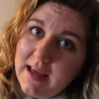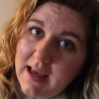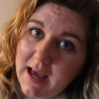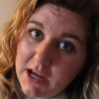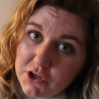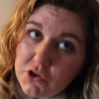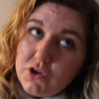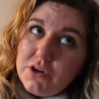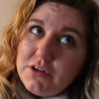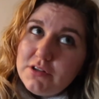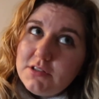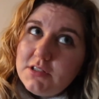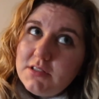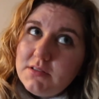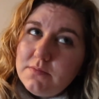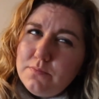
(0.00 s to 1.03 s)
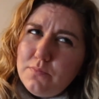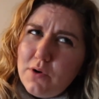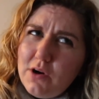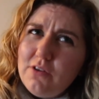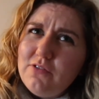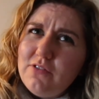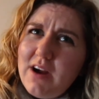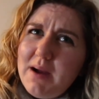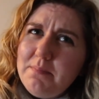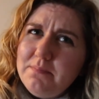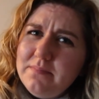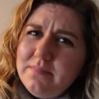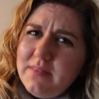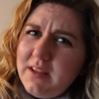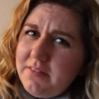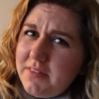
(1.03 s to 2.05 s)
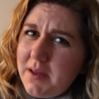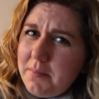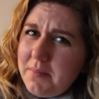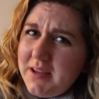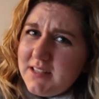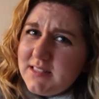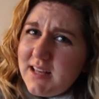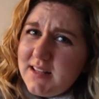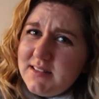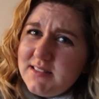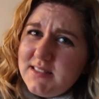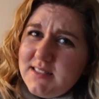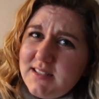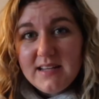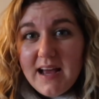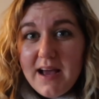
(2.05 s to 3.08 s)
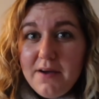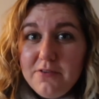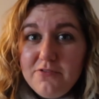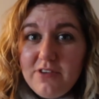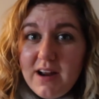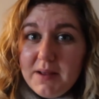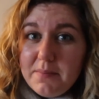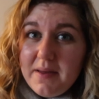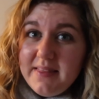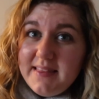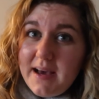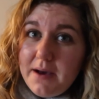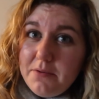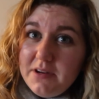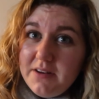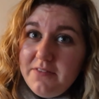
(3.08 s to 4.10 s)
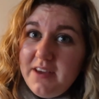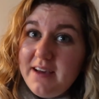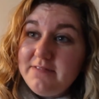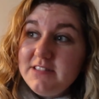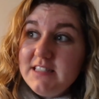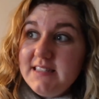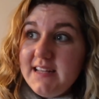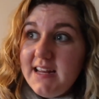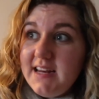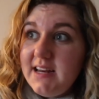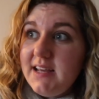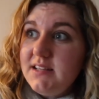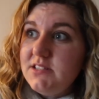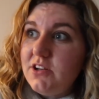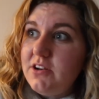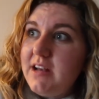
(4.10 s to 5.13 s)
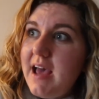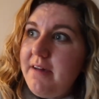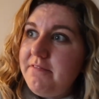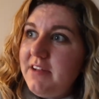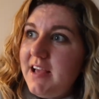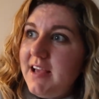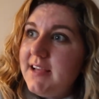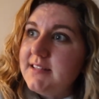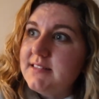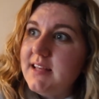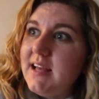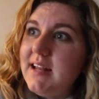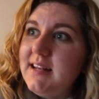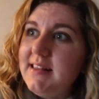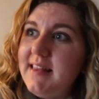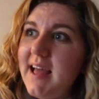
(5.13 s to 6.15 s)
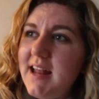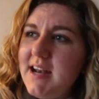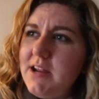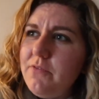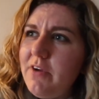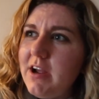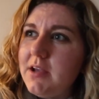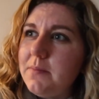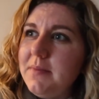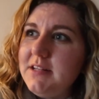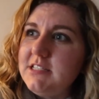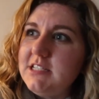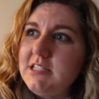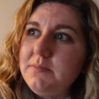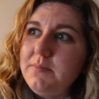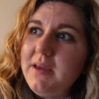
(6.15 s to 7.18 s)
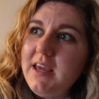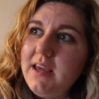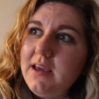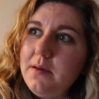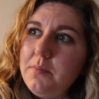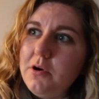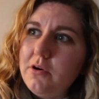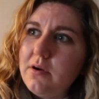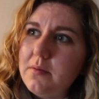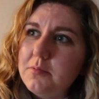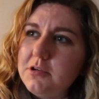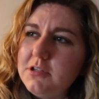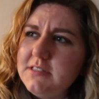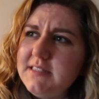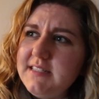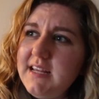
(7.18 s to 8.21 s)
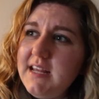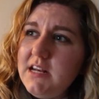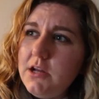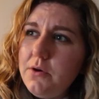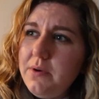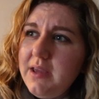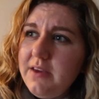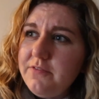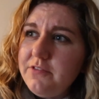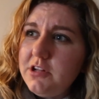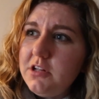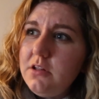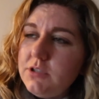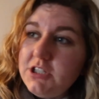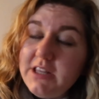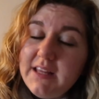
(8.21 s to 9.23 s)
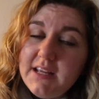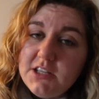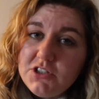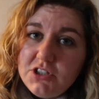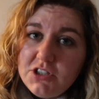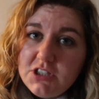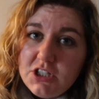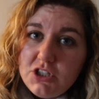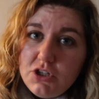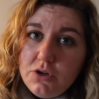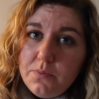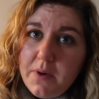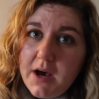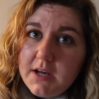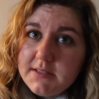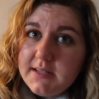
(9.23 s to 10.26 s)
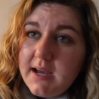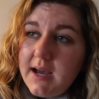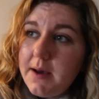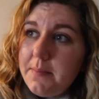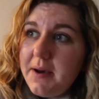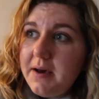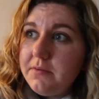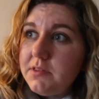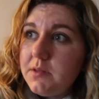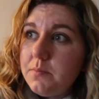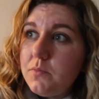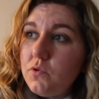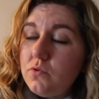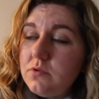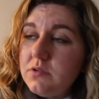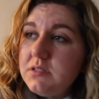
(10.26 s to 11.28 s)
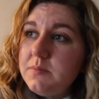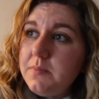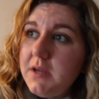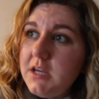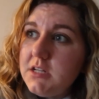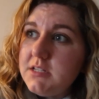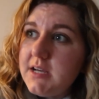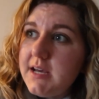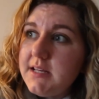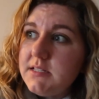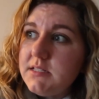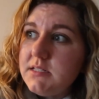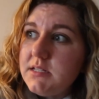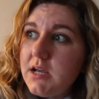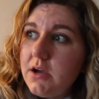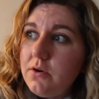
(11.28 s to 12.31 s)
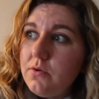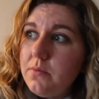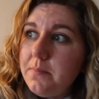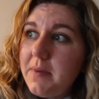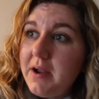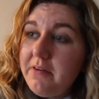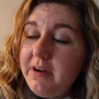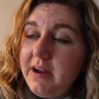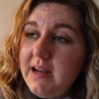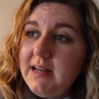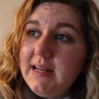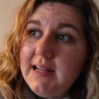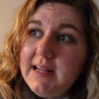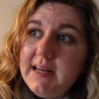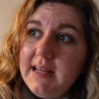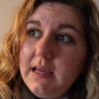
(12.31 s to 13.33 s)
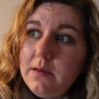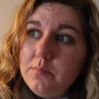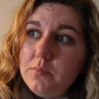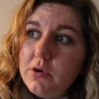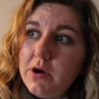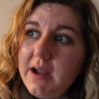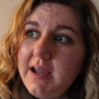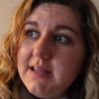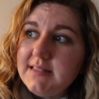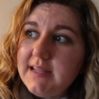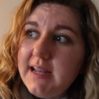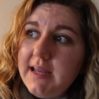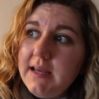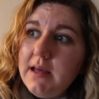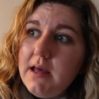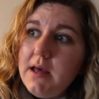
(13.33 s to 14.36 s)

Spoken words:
a good program, if that makes sense. So I would recommend that one if you haven't seen it. It's on Netflix. And then it recommended to me a program called See No Evil, which I think is just a 2-parter about the Moors murders, so Myra Hindley and Ian Brady.